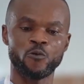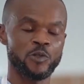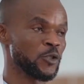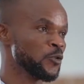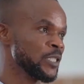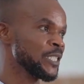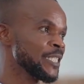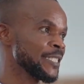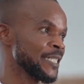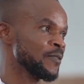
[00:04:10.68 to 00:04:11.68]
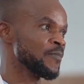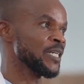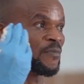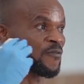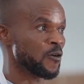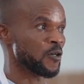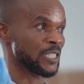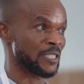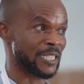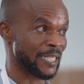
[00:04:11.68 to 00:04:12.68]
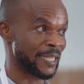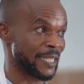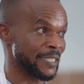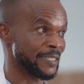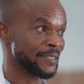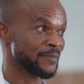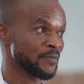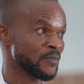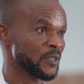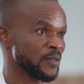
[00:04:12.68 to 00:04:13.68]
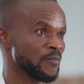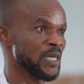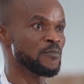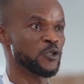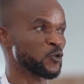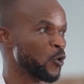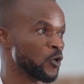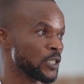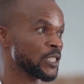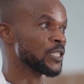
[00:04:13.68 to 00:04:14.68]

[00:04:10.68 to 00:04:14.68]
who is doing this thing may be forgotten certain things, maybe salt